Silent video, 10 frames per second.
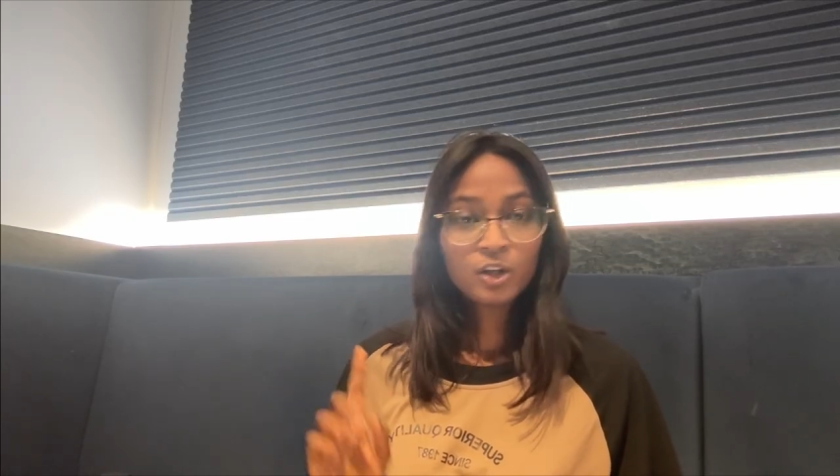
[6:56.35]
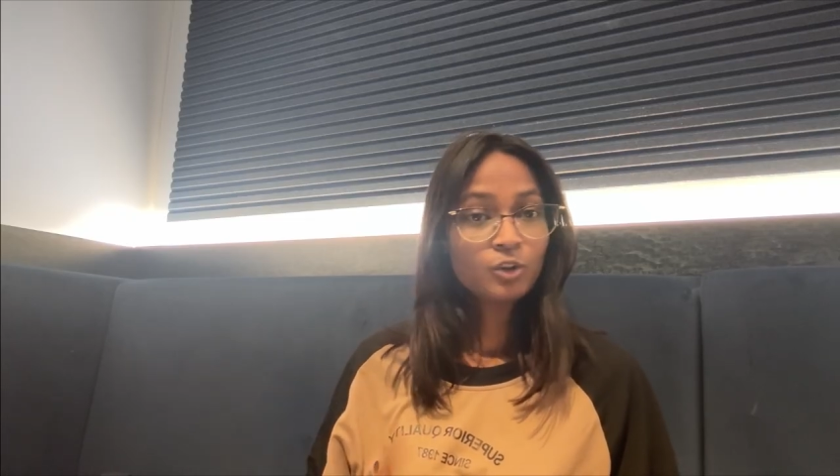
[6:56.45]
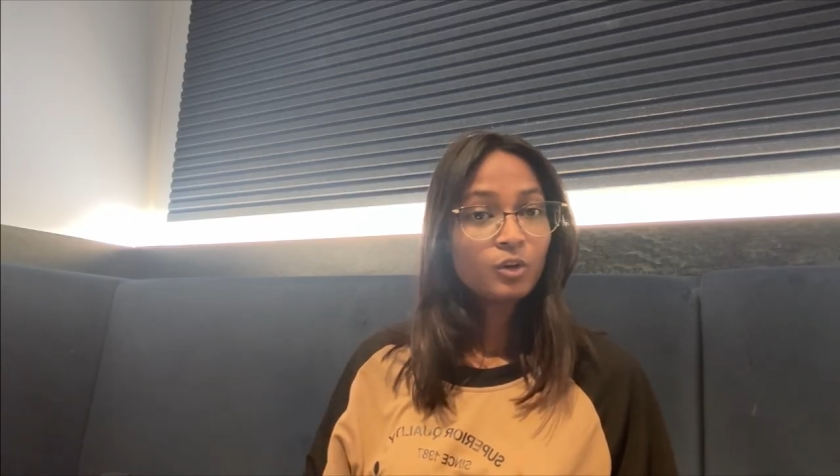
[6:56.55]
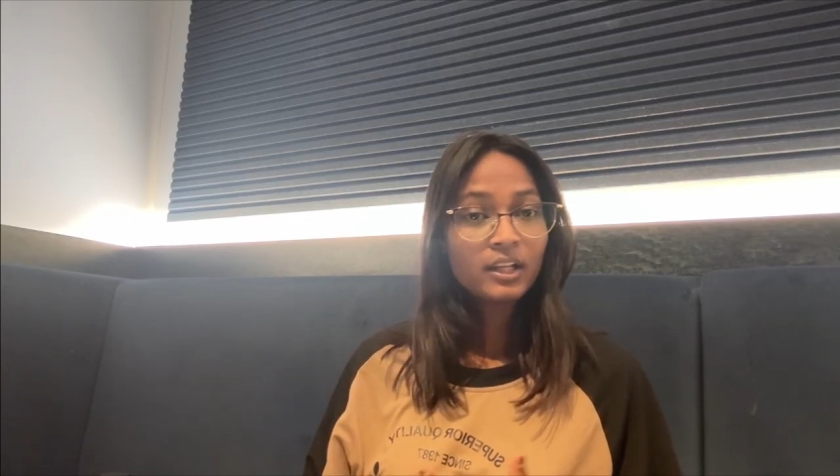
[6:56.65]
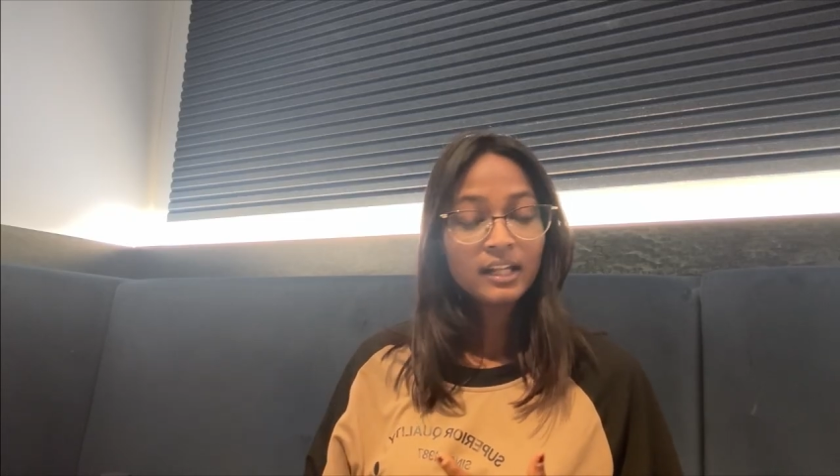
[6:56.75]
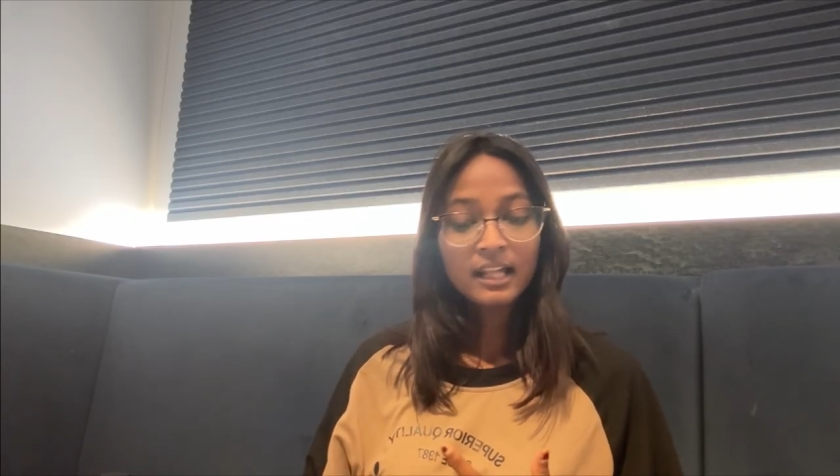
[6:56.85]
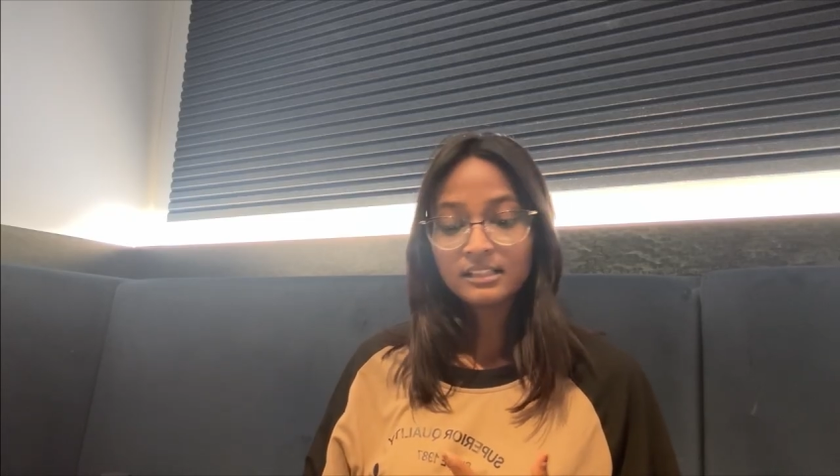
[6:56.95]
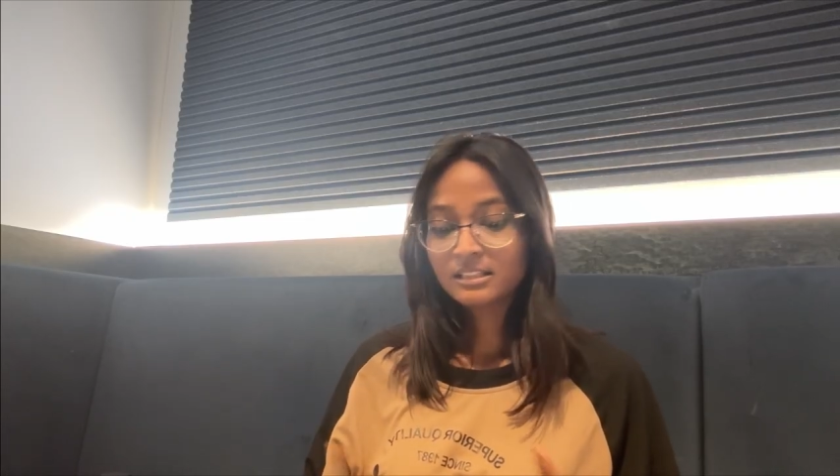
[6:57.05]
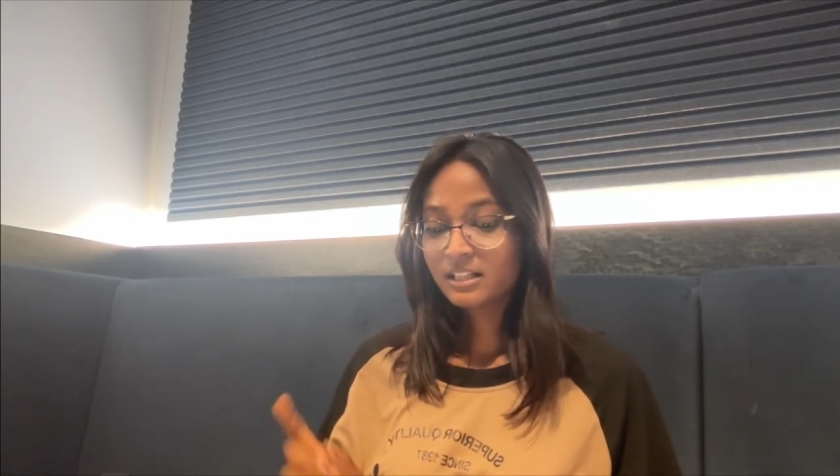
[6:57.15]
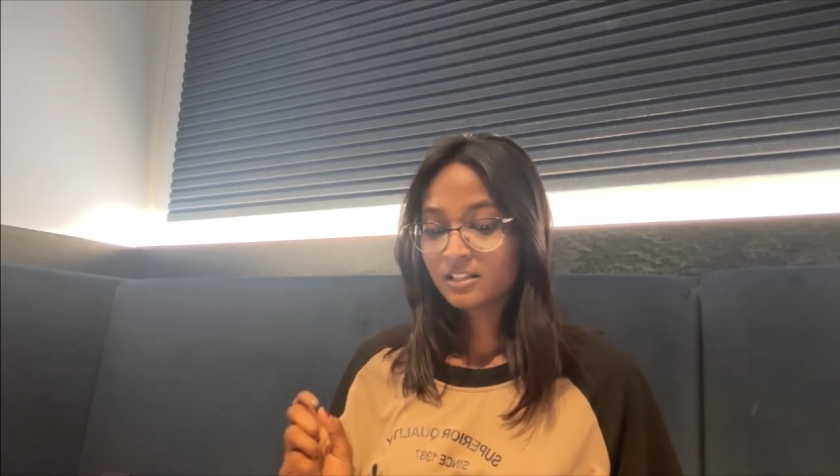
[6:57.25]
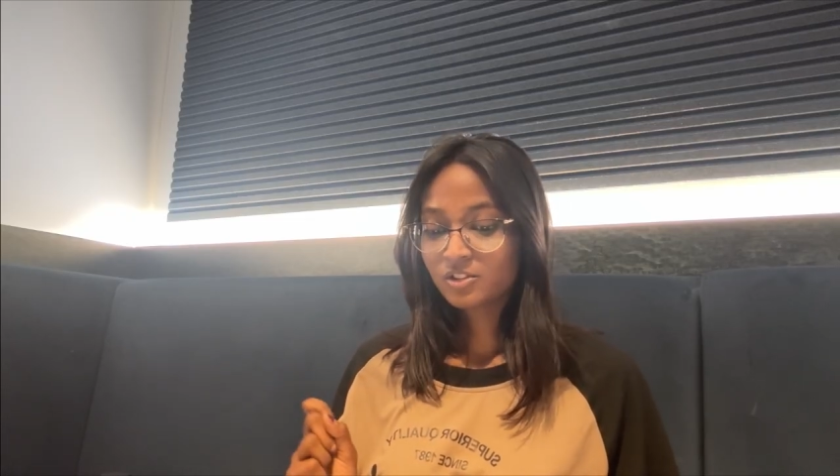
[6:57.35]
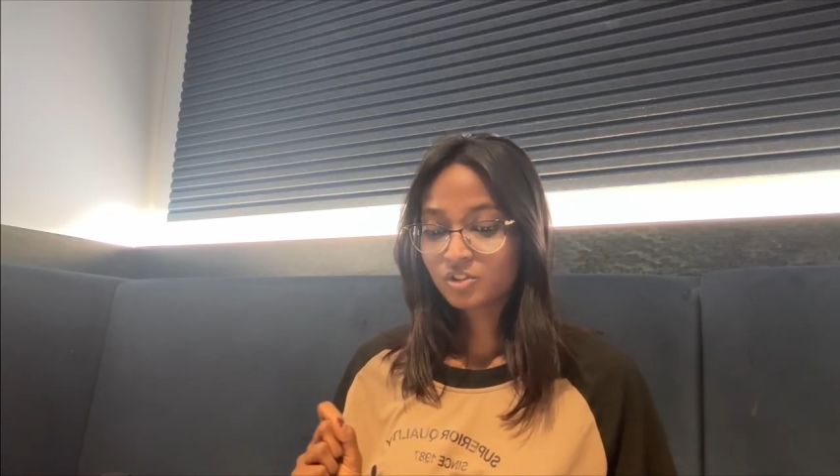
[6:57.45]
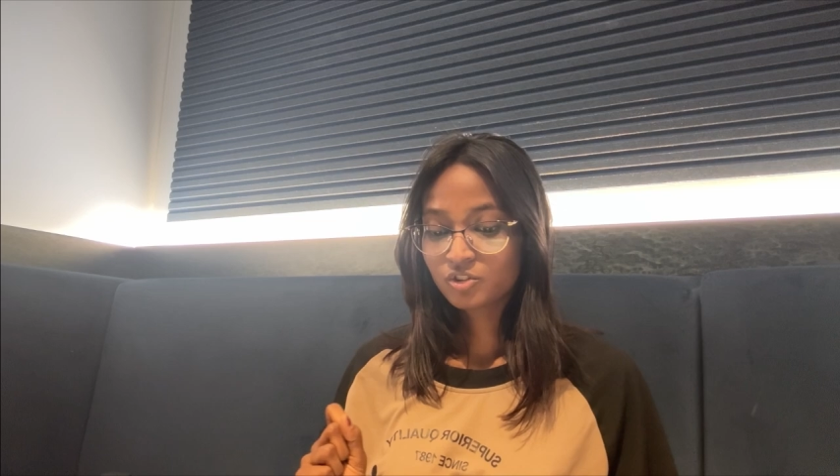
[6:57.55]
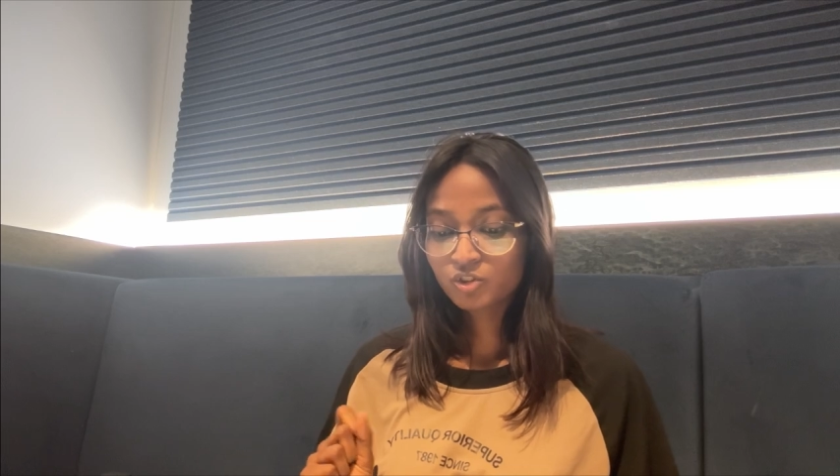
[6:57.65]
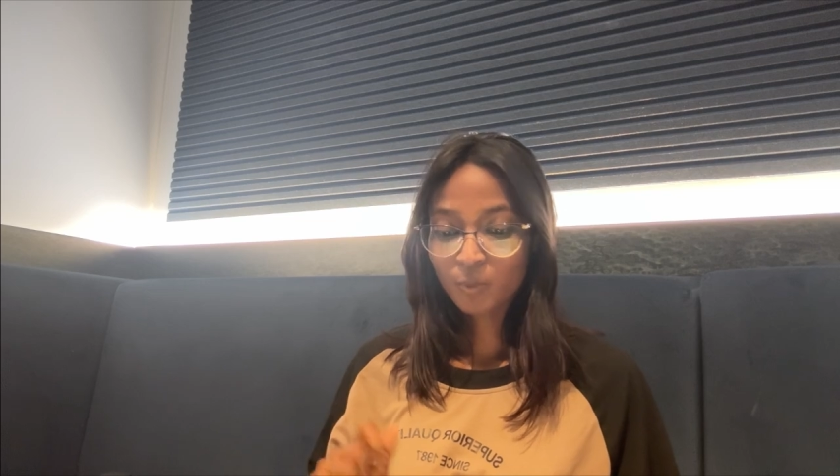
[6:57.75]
Google Analytics,